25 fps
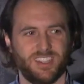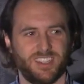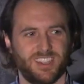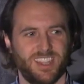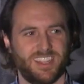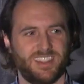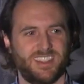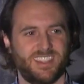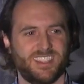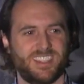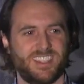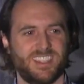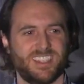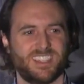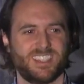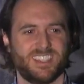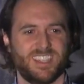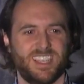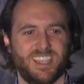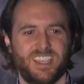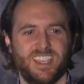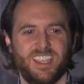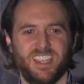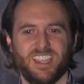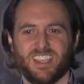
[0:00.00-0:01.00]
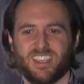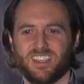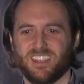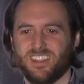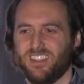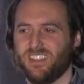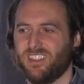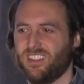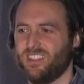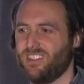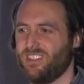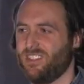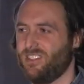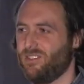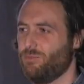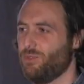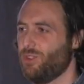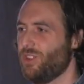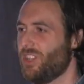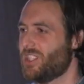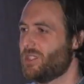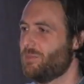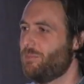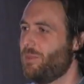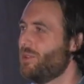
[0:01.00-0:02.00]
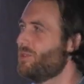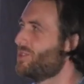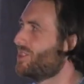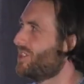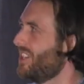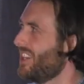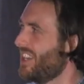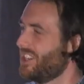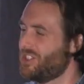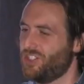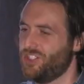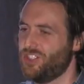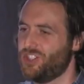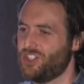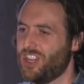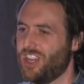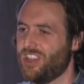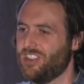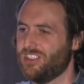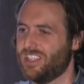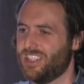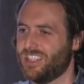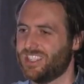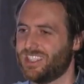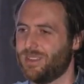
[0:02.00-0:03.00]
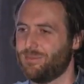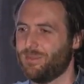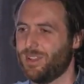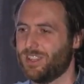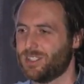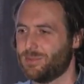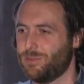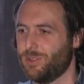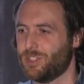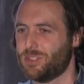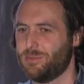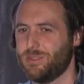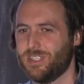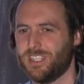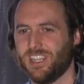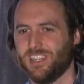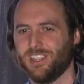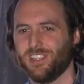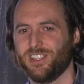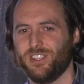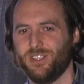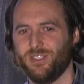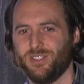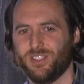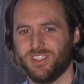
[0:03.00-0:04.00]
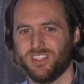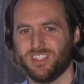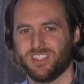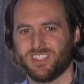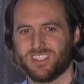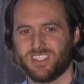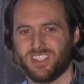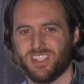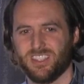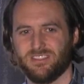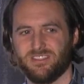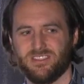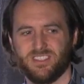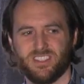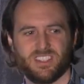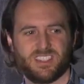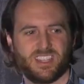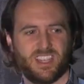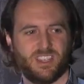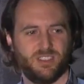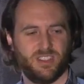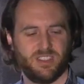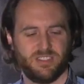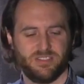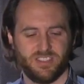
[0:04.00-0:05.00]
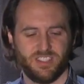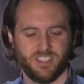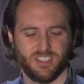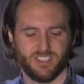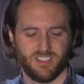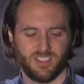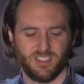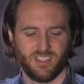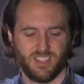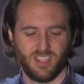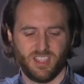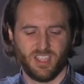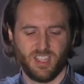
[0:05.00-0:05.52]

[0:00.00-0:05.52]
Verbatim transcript: Like, this is like, we're not supposed to actually share this. I'm not supposed to be telling you that this stuff is how I feel.